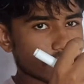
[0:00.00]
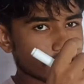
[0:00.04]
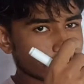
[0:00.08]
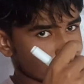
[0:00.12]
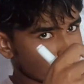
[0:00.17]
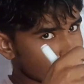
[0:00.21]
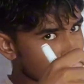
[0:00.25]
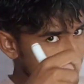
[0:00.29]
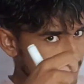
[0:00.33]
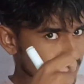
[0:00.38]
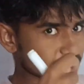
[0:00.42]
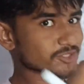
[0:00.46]

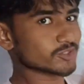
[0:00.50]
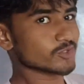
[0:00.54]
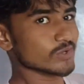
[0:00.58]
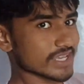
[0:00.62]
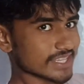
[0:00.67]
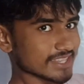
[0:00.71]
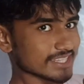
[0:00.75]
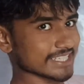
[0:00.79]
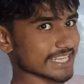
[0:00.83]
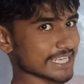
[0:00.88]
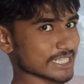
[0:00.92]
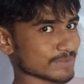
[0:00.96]
we are just
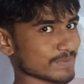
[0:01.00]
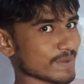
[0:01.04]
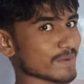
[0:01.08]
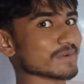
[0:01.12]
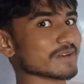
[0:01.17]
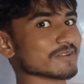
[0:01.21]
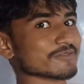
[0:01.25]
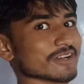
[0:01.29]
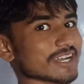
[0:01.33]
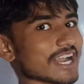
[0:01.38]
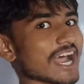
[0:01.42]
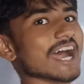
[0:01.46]
doing this
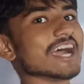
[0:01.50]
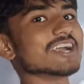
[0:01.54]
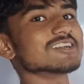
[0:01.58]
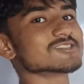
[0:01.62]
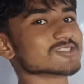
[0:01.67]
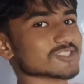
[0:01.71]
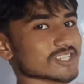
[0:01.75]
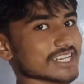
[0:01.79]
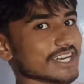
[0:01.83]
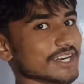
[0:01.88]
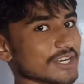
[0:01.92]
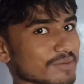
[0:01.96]
experiment for
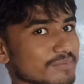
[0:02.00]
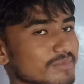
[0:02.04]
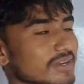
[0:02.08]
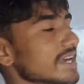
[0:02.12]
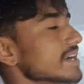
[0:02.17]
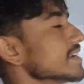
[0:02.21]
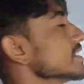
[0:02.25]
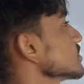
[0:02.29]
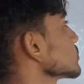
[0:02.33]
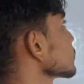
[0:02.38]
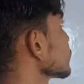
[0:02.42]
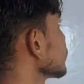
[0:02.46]
hydrogen atom, right?